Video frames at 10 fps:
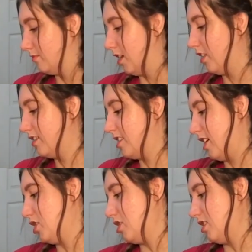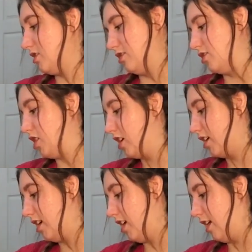It looks like I tried to start
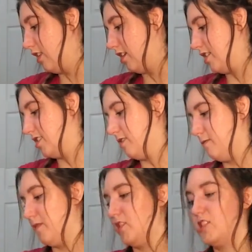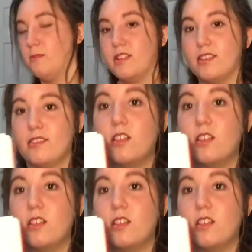it and then I didn't finish it because